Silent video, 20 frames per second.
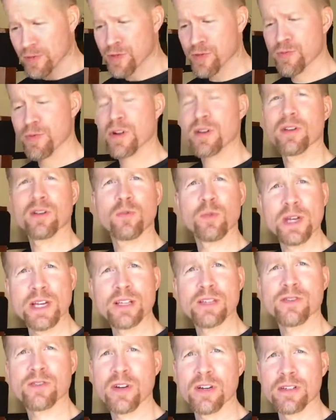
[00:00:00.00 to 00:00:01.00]
drill Wing
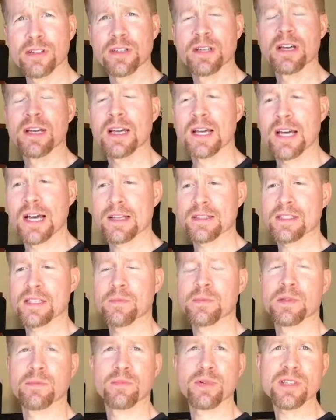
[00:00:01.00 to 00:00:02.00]
Chun
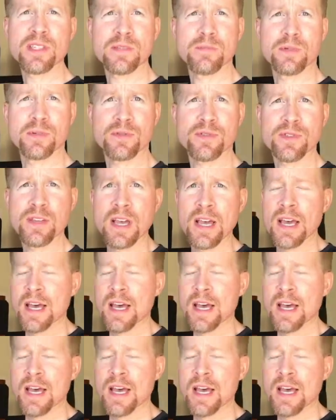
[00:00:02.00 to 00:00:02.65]
concepts and principles.